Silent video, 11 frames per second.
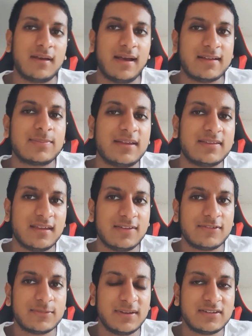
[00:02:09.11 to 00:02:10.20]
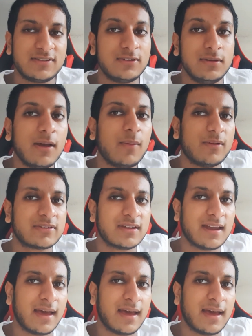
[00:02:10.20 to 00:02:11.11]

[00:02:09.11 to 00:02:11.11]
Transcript: aspect, and if, especially if you know what's going to